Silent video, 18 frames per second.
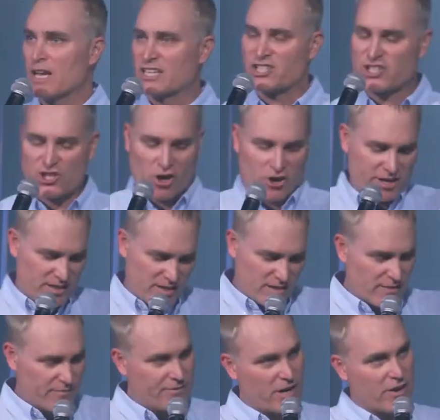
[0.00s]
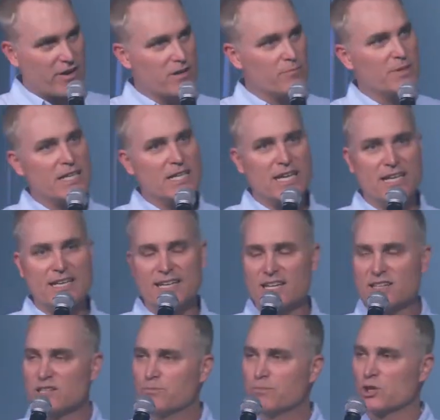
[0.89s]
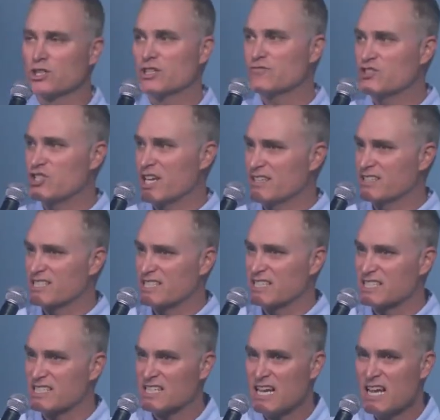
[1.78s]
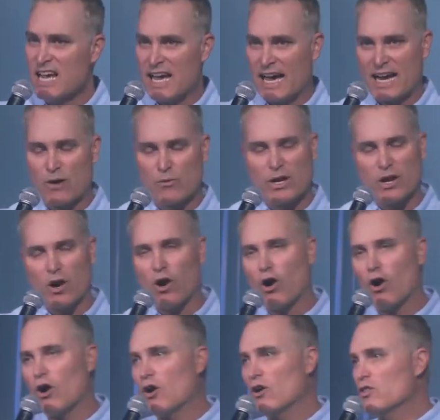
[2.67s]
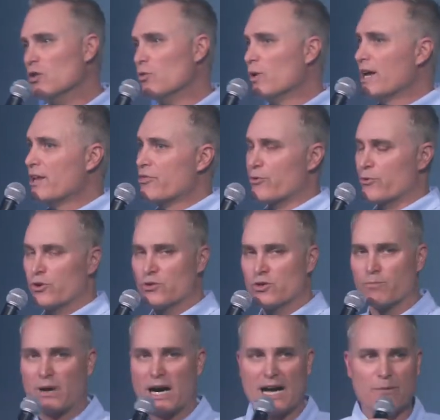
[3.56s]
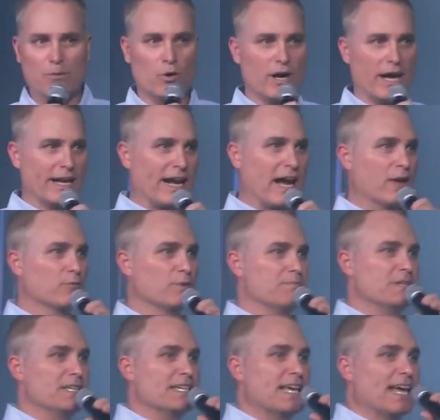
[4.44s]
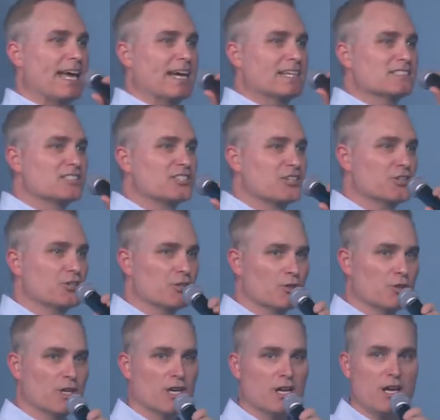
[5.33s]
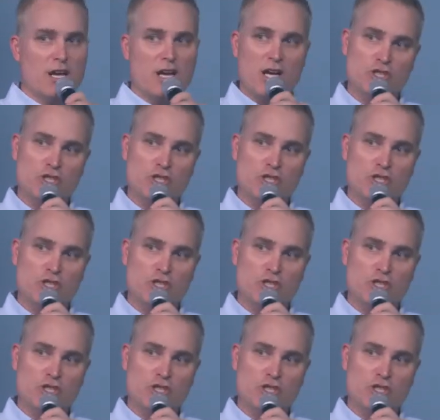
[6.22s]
I started in the very beginning in the book of Genesis, and I went all the way through the Bible, and I began to